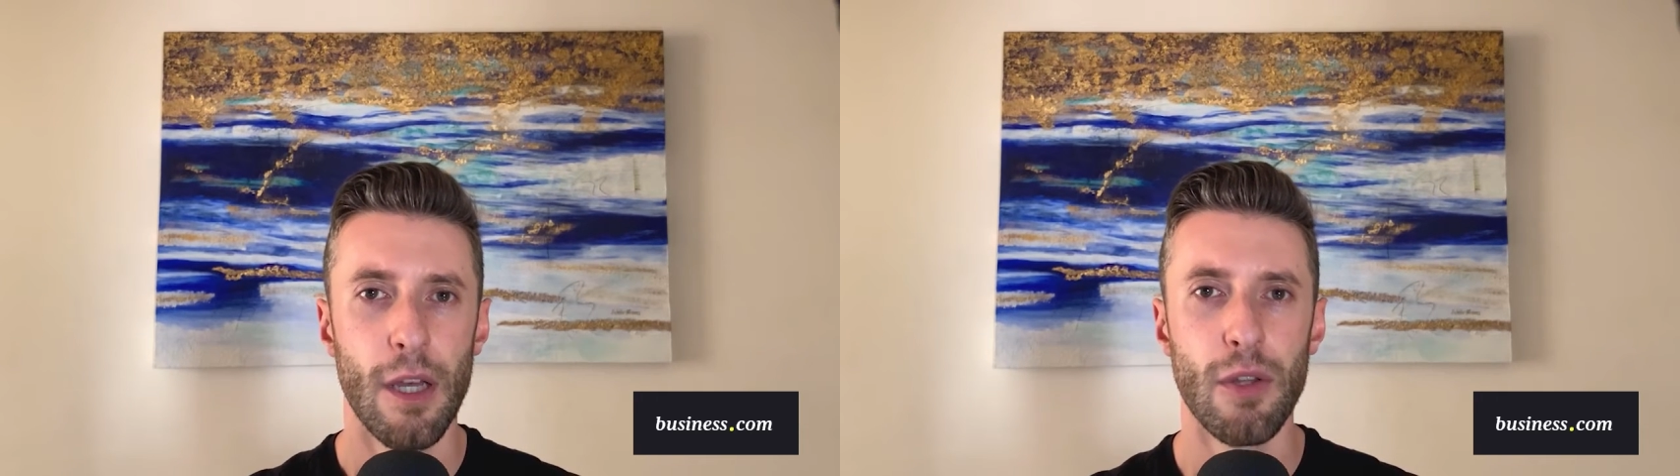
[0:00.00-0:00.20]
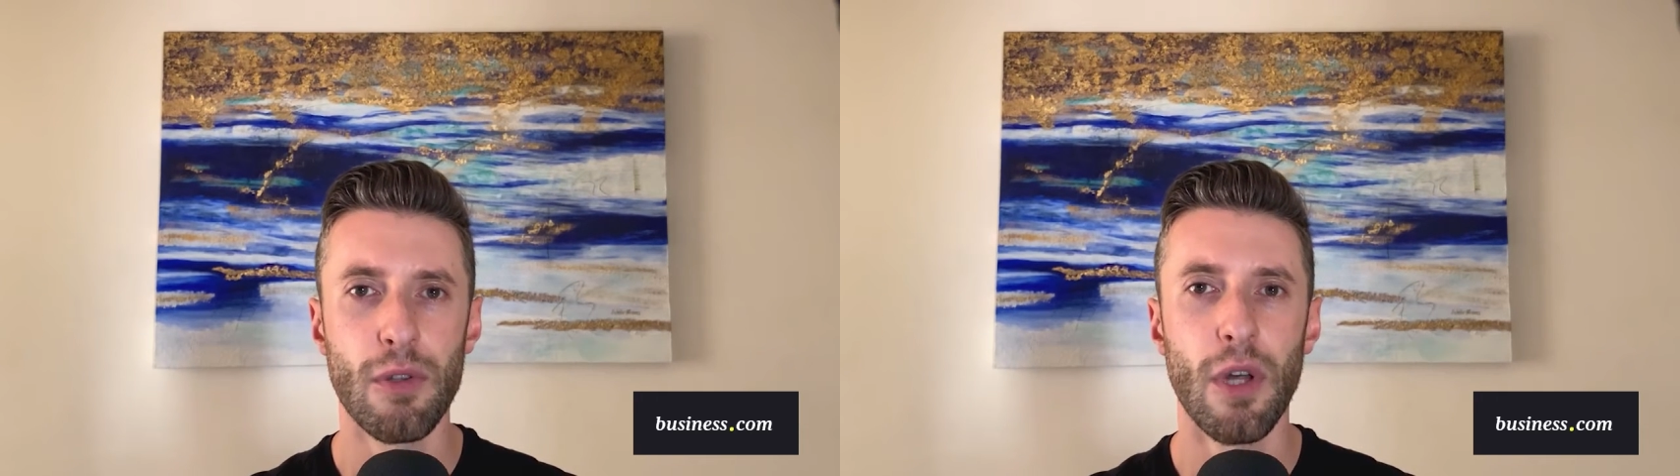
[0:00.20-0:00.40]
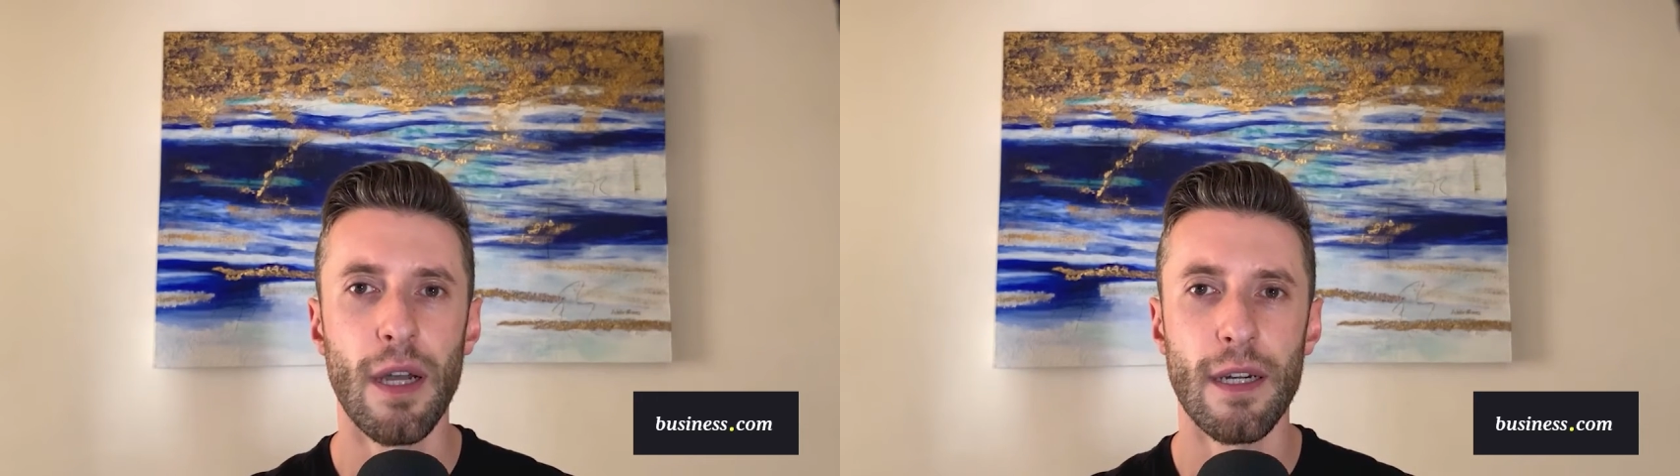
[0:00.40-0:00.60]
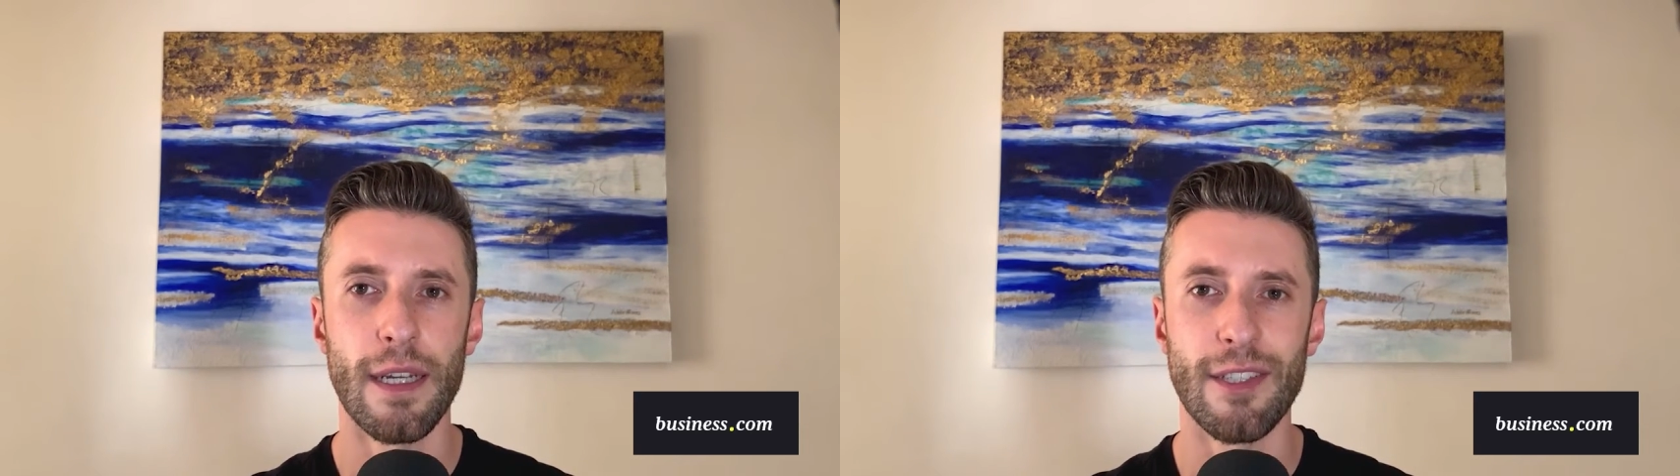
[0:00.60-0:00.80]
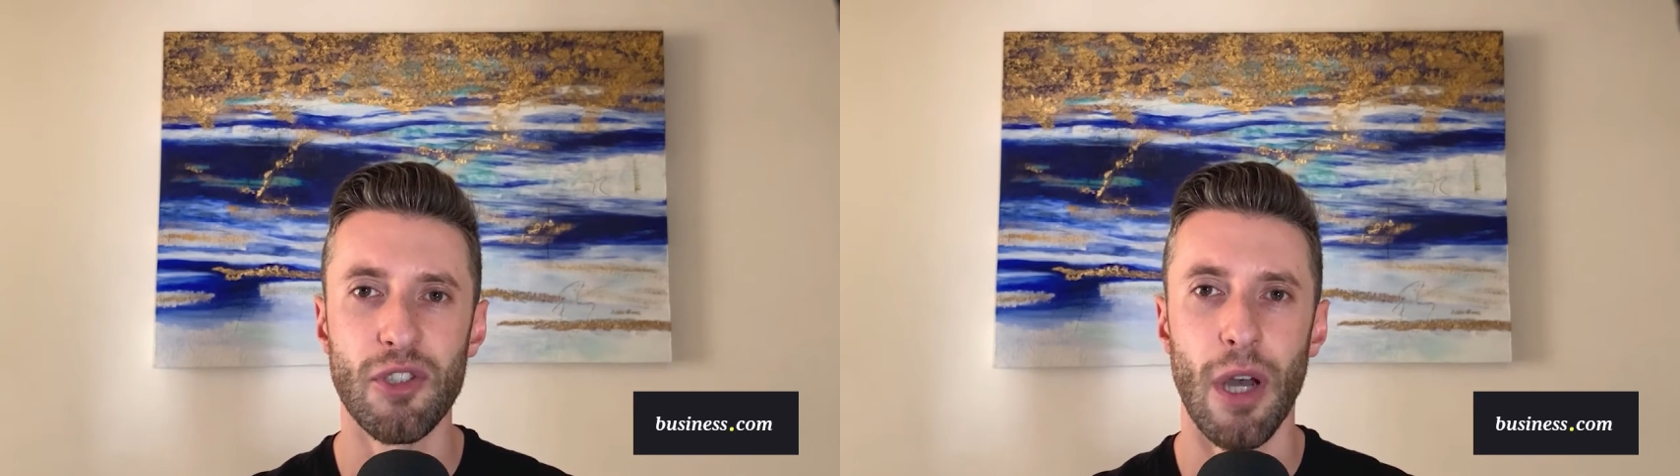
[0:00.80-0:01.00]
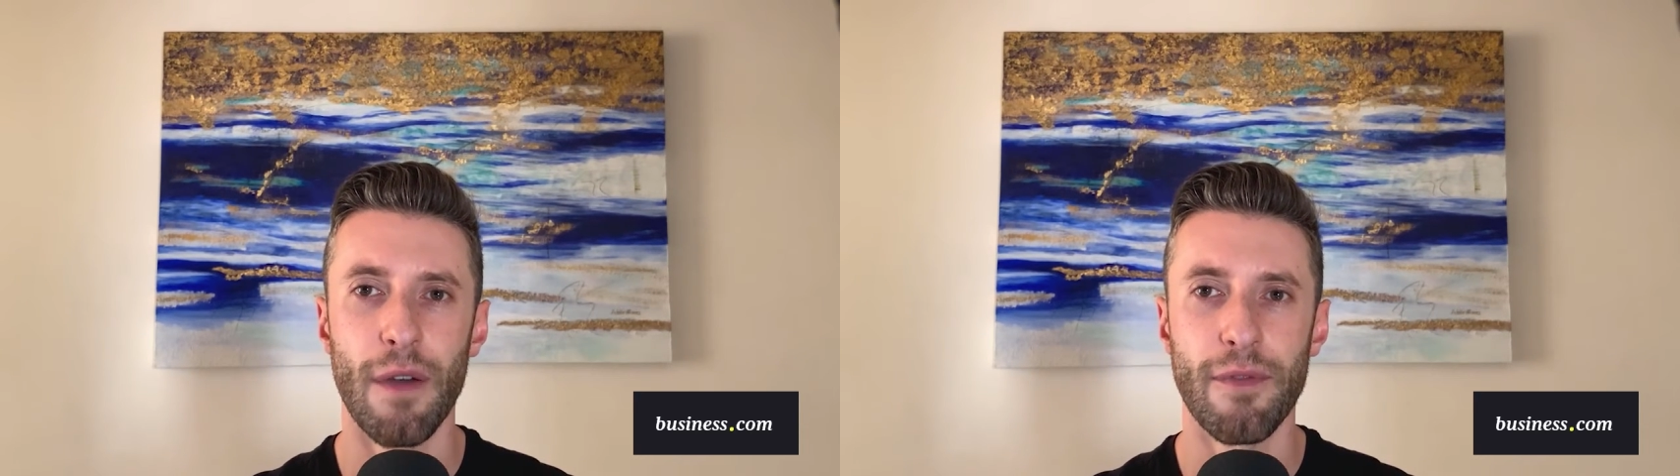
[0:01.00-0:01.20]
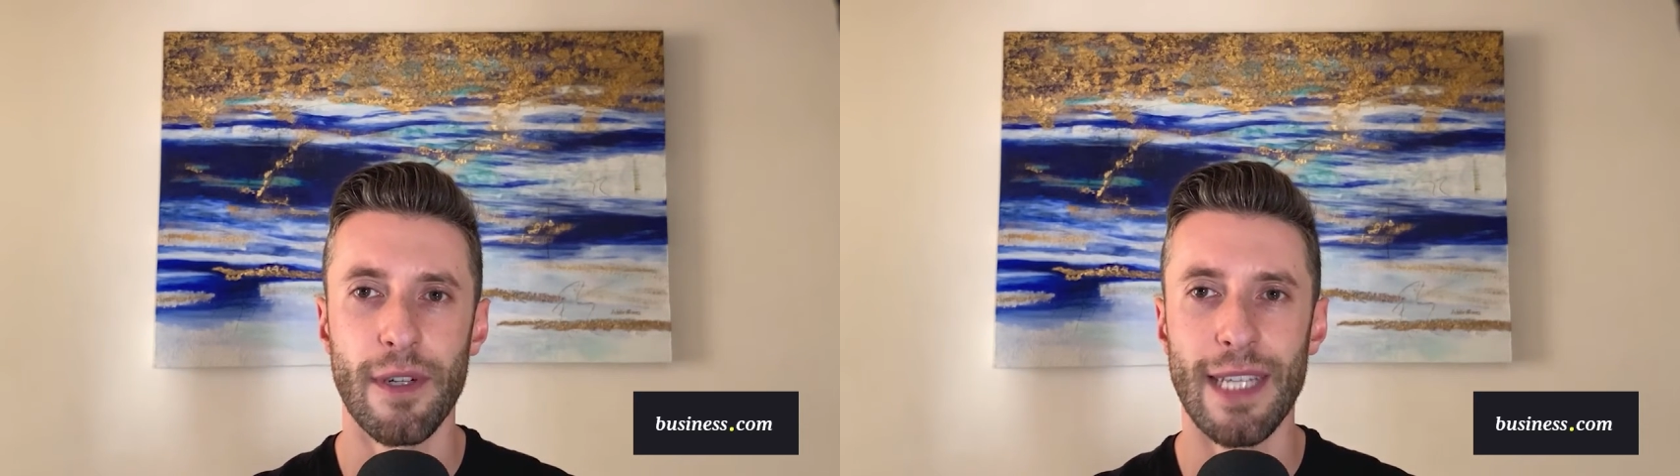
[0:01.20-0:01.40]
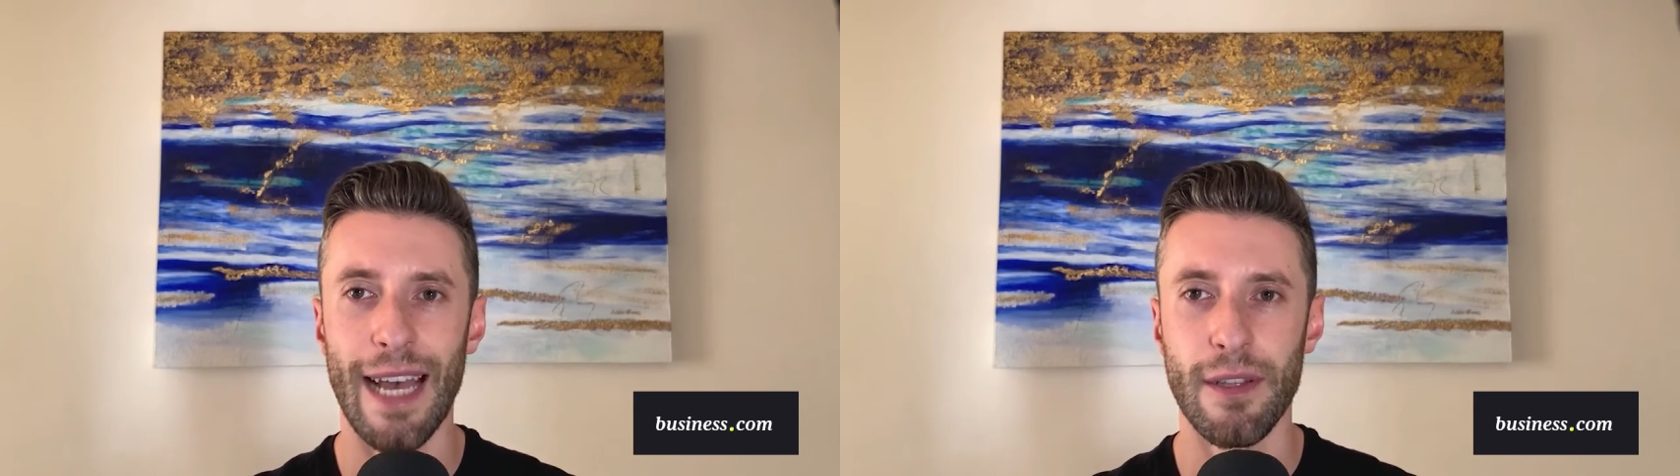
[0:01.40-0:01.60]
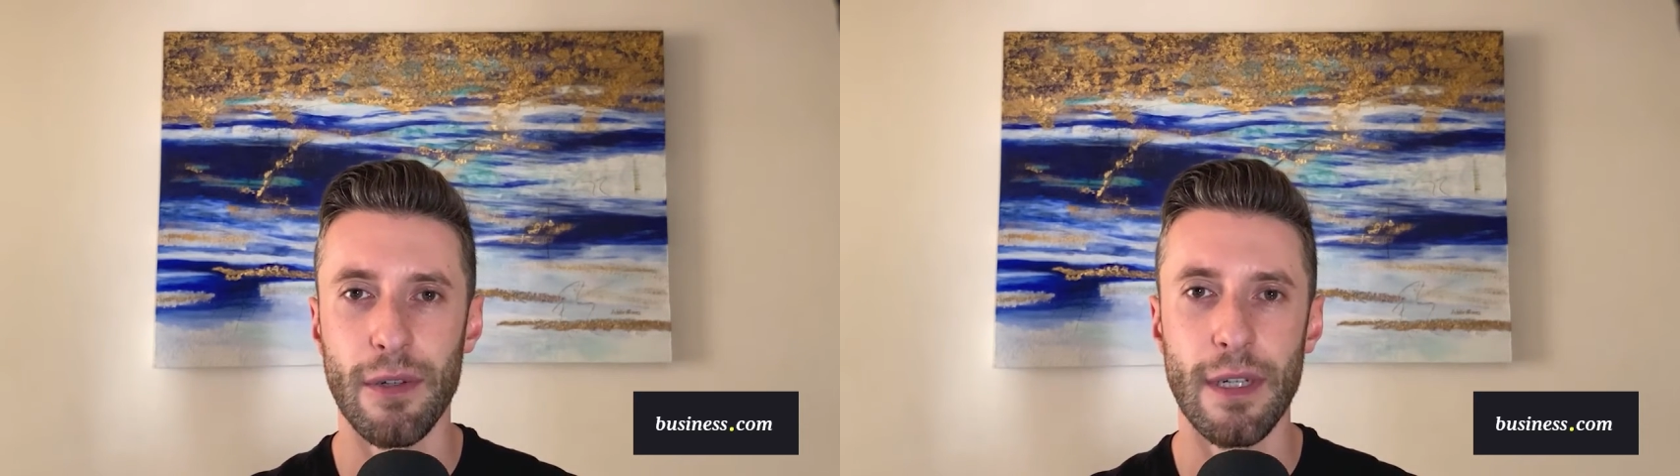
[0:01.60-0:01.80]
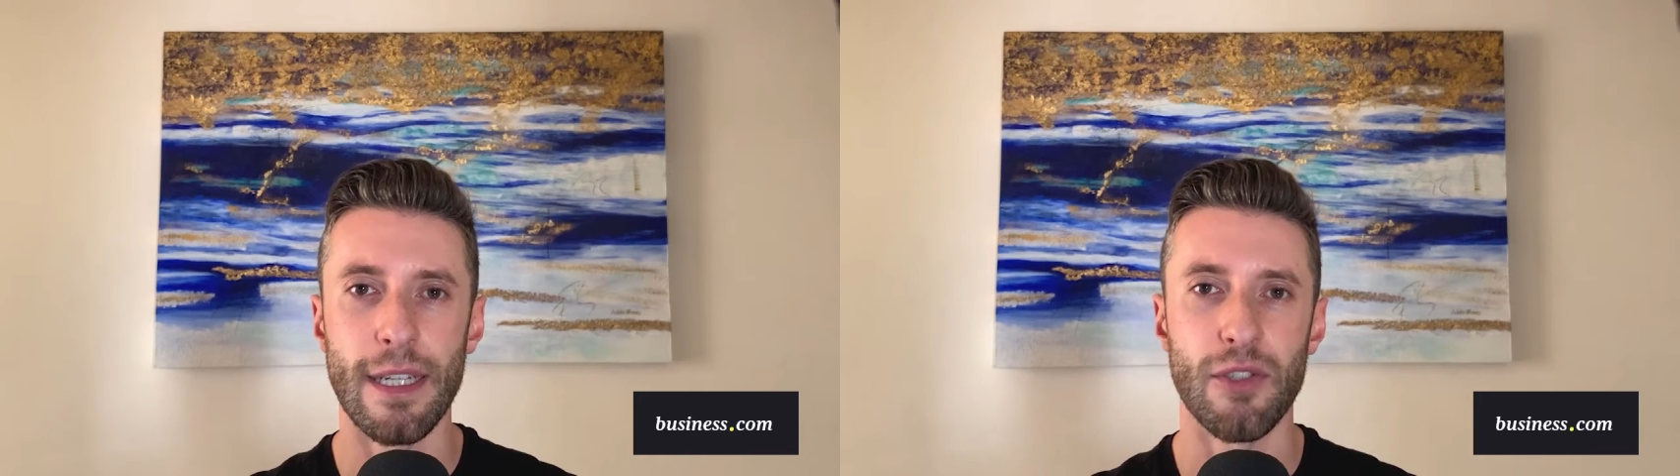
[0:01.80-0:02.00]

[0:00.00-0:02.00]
No longer is software downloaded